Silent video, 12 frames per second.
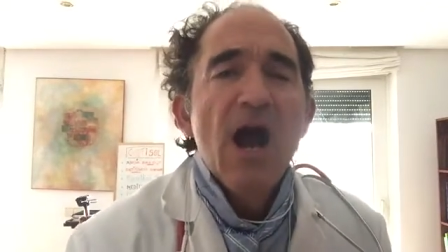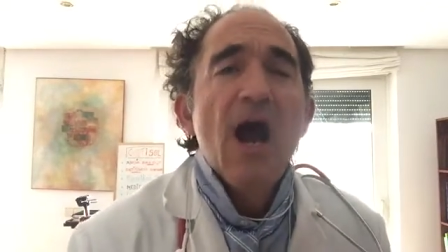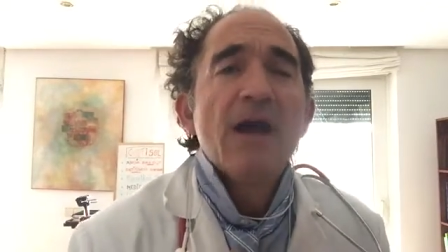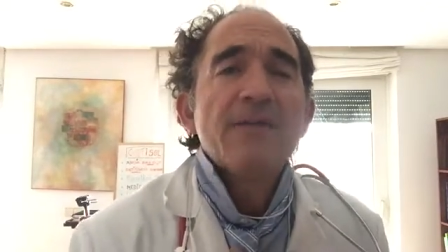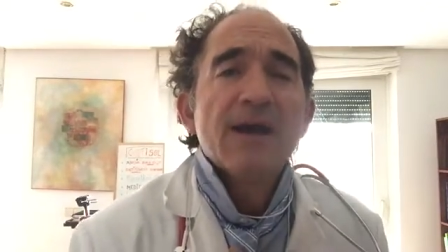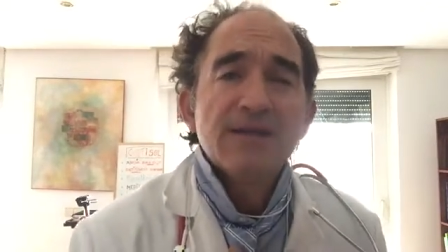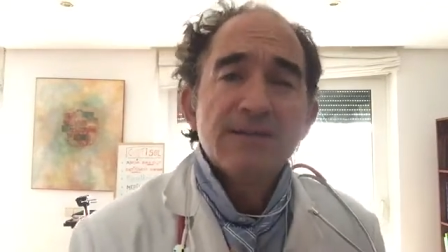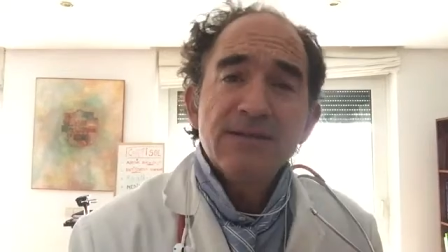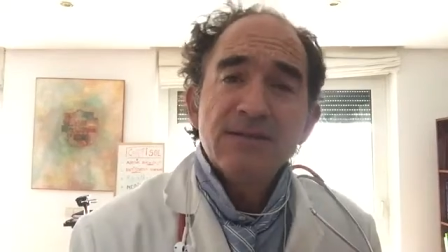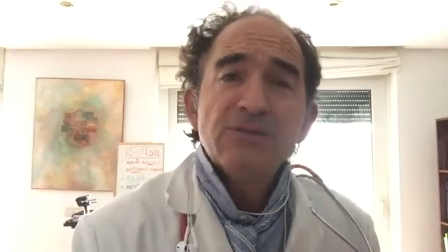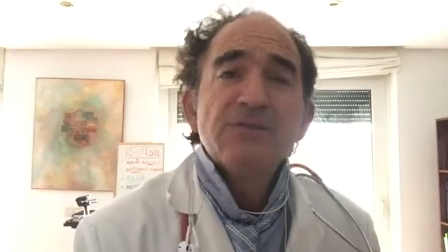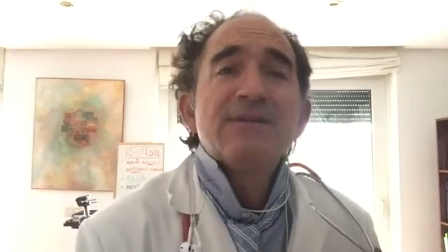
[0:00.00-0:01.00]
and that
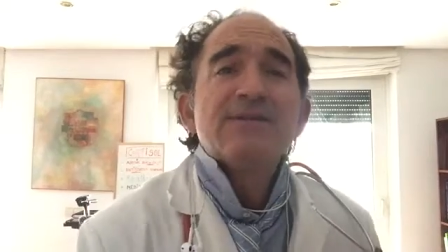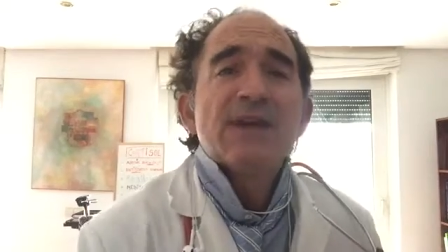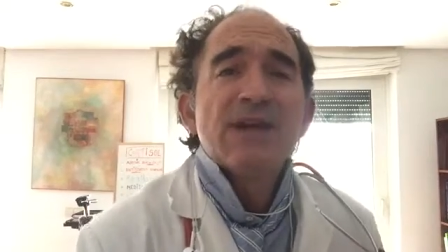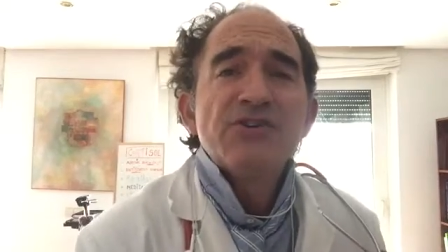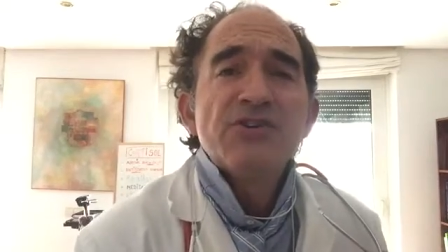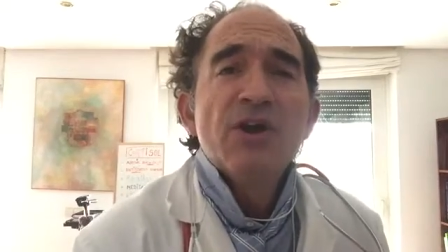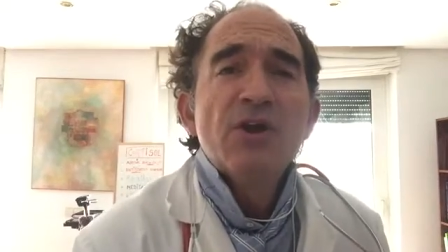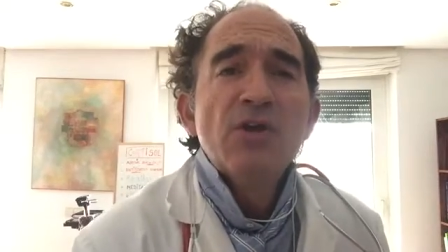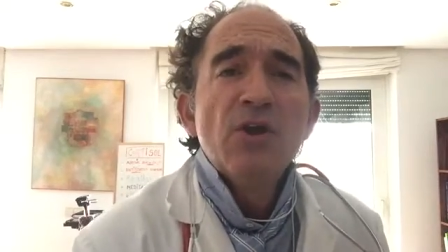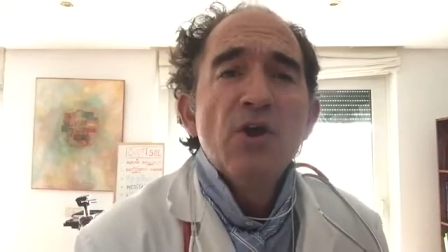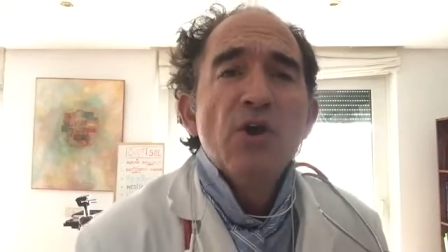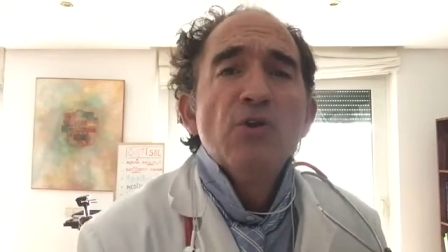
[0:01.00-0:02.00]
is essential
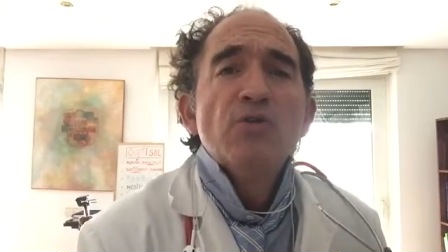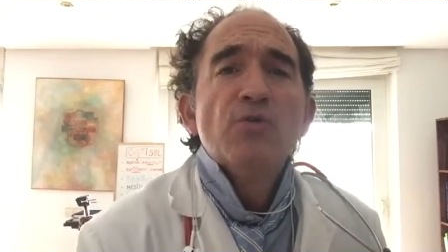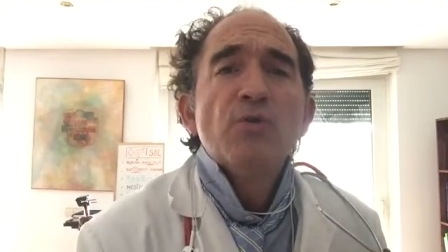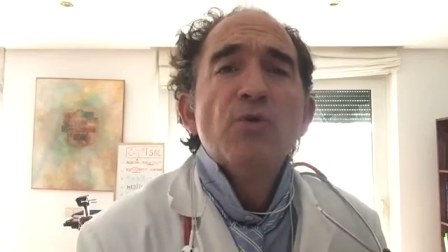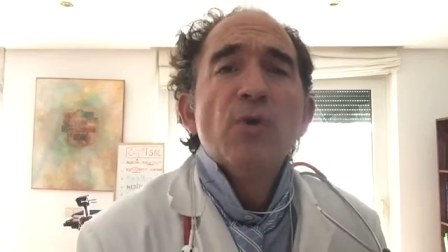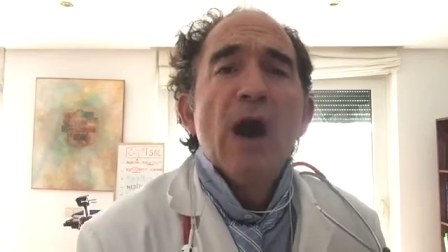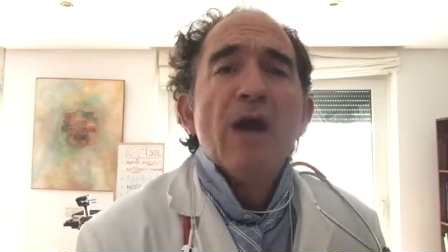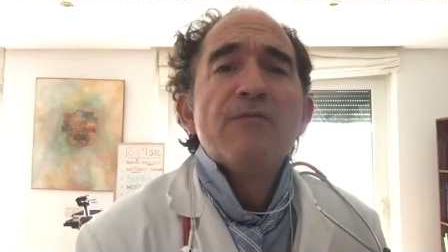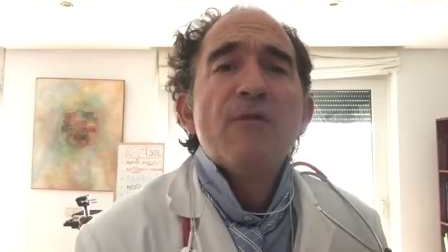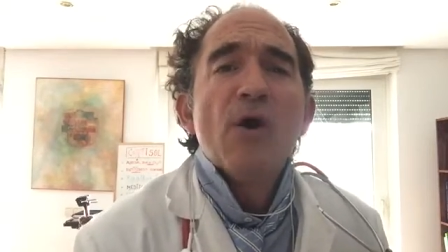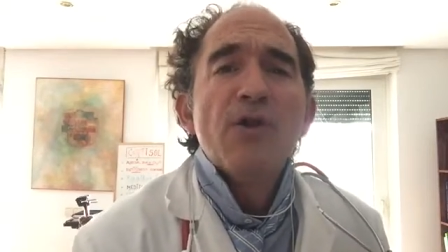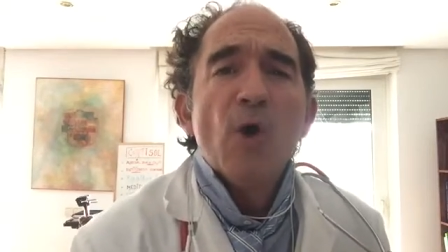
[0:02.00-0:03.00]
to
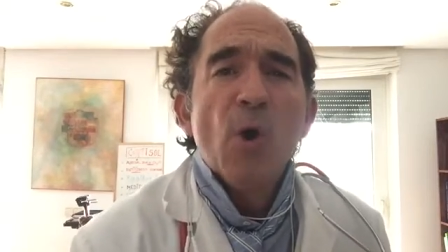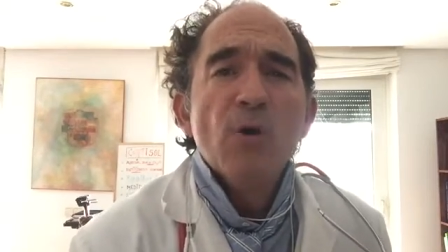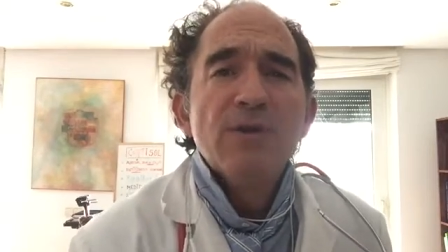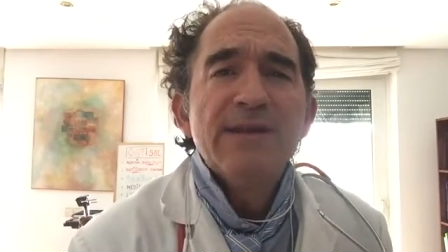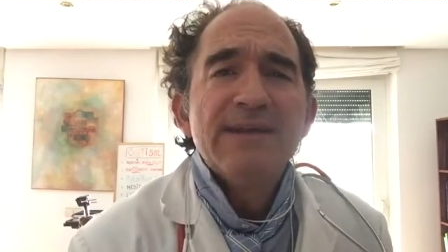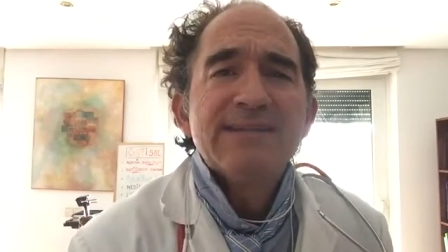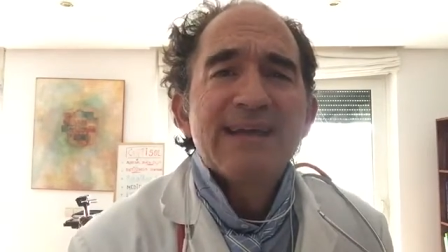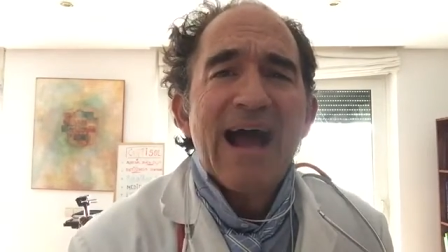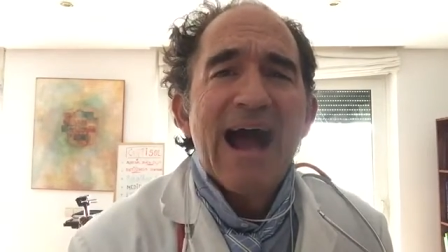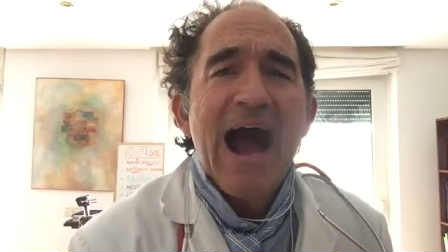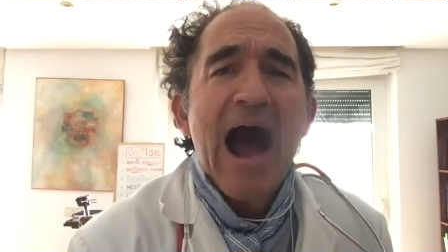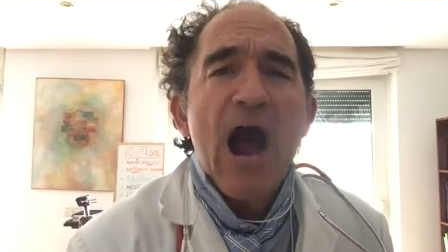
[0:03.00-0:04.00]
avoid all these
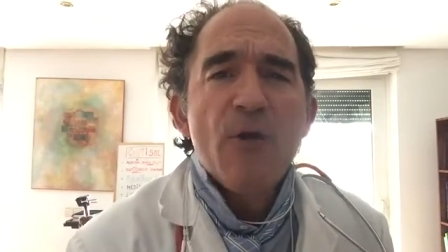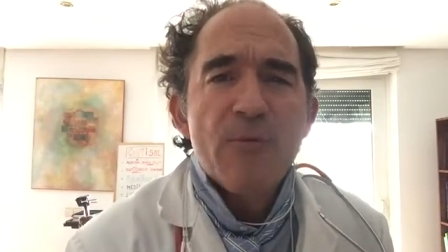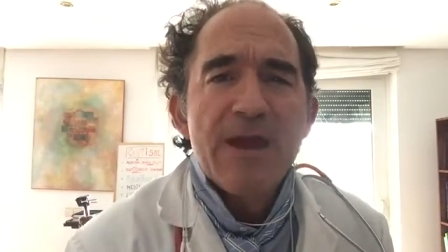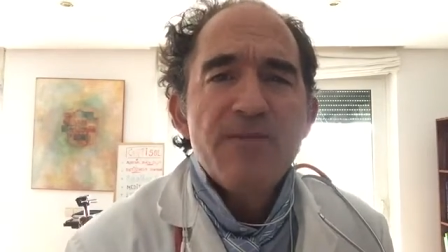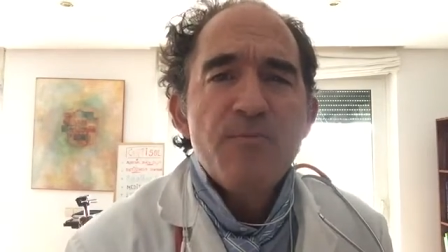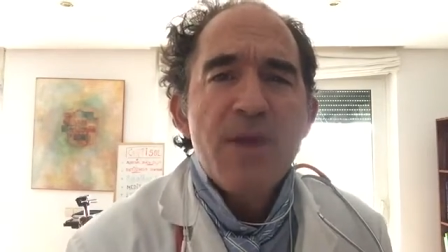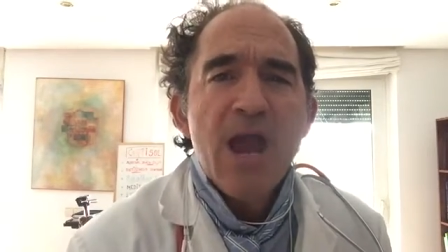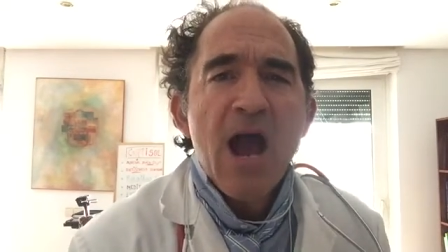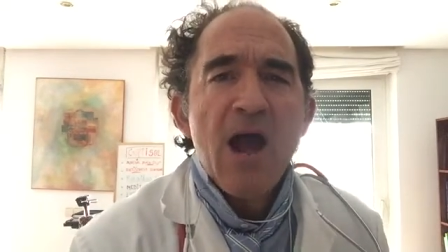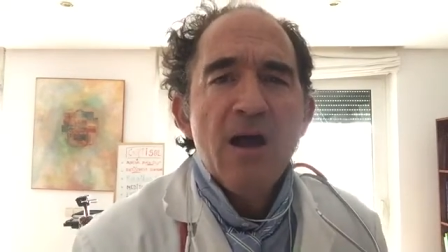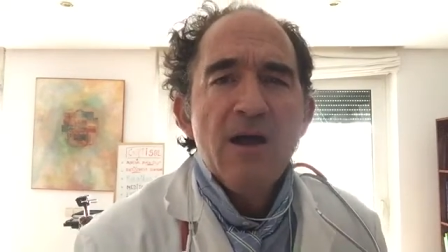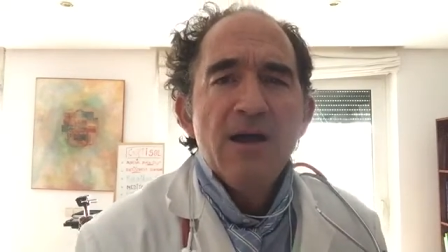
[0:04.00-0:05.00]

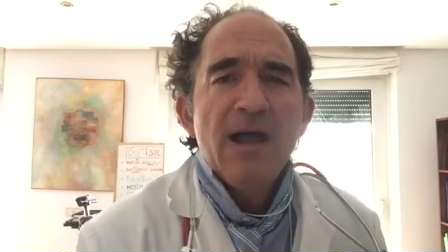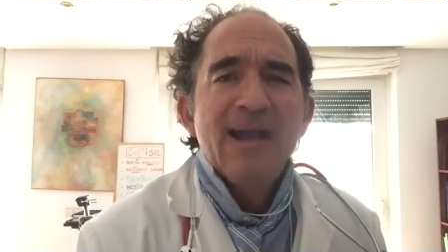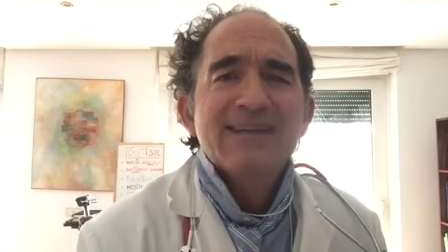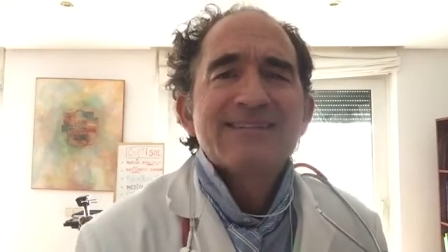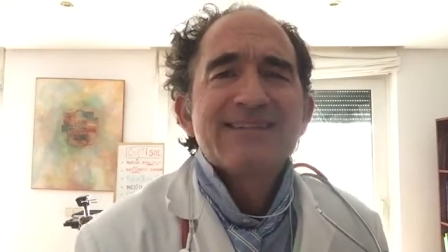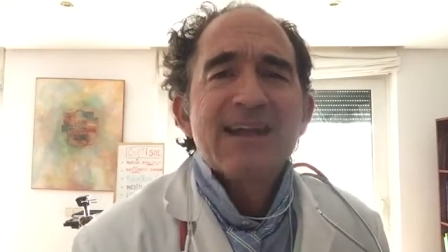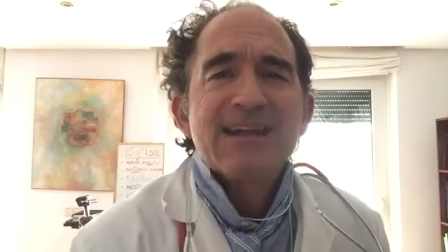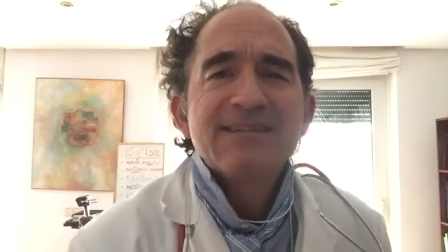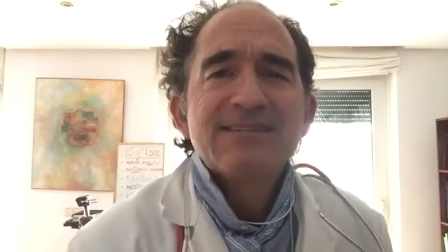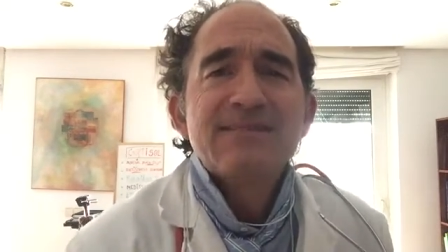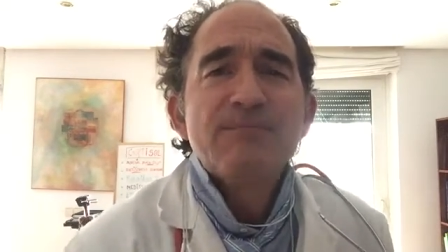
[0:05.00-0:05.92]
arrhythmia, extra